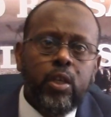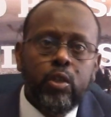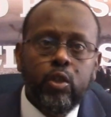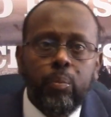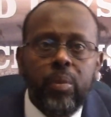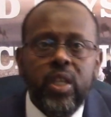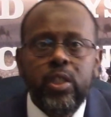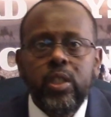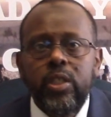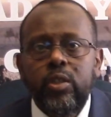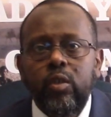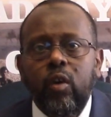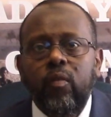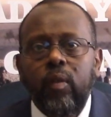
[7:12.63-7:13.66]
Your message
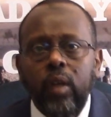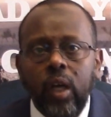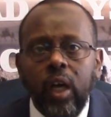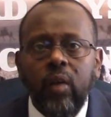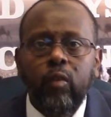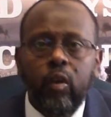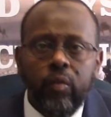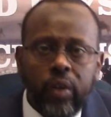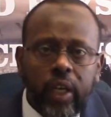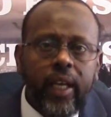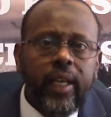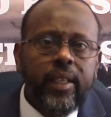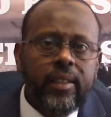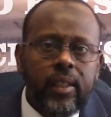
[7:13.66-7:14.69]
of love over
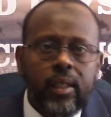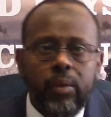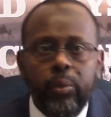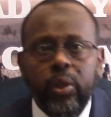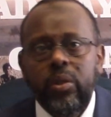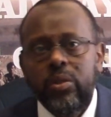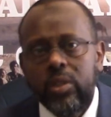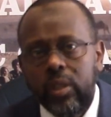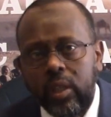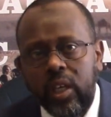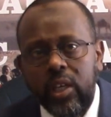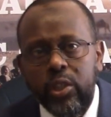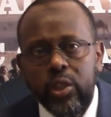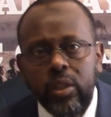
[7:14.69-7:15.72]
hate,
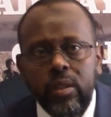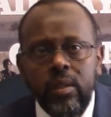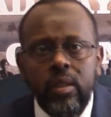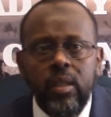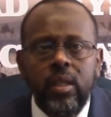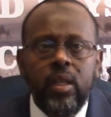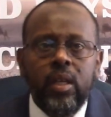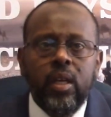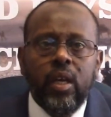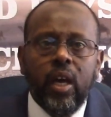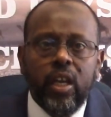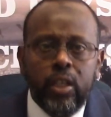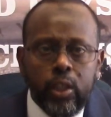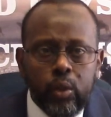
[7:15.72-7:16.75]
reconciliation,
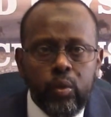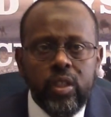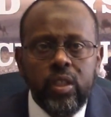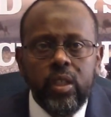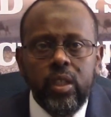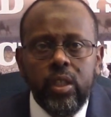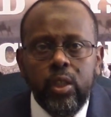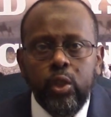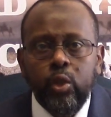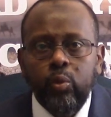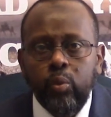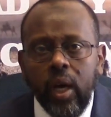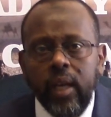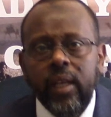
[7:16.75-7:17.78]
and unity, your
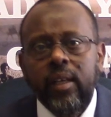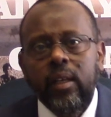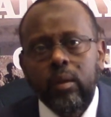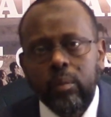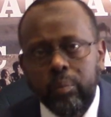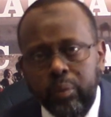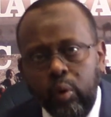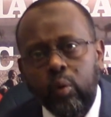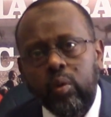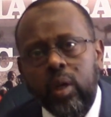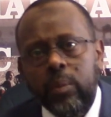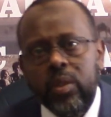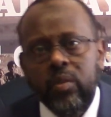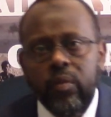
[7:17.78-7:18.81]
radical
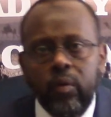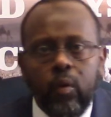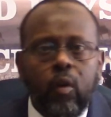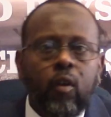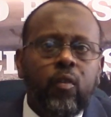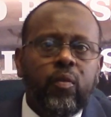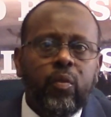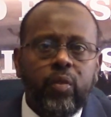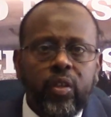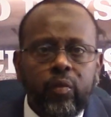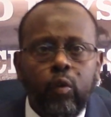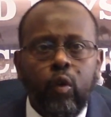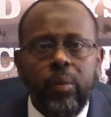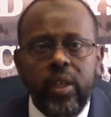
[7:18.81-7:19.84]
programs of
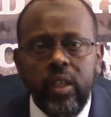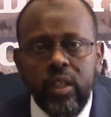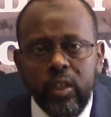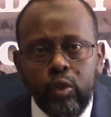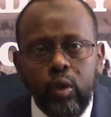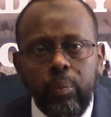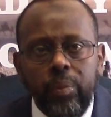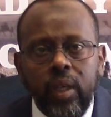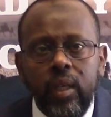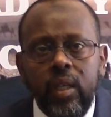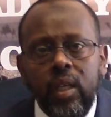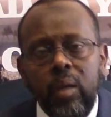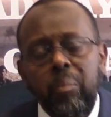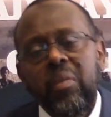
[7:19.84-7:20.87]
reform in Ethiopia,
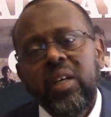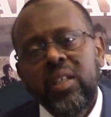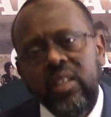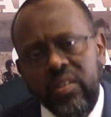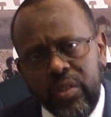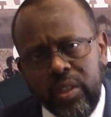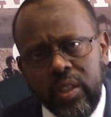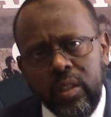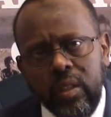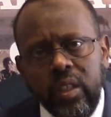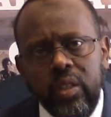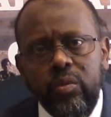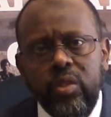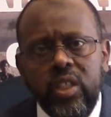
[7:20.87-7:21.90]

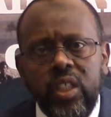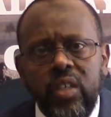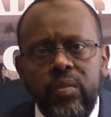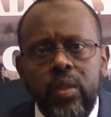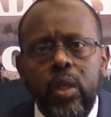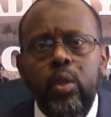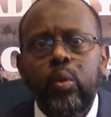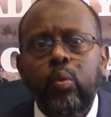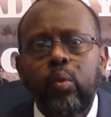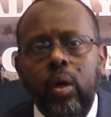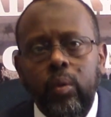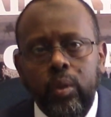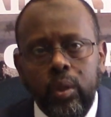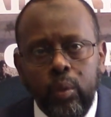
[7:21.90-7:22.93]
magnificently received
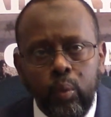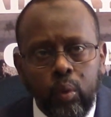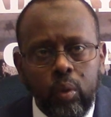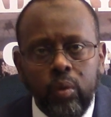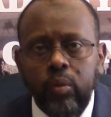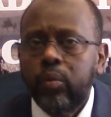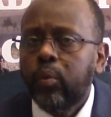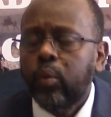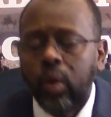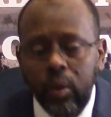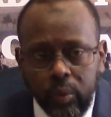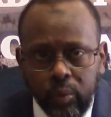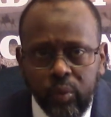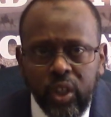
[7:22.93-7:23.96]
throughout
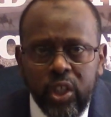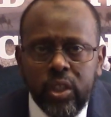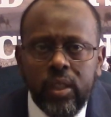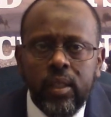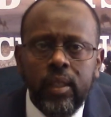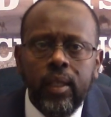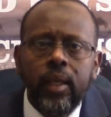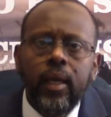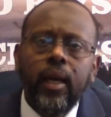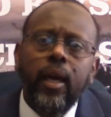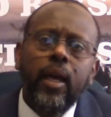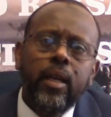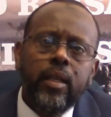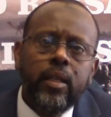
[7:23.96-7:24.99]
the region
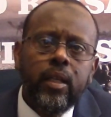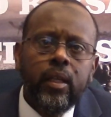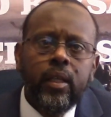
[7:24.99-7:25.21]
and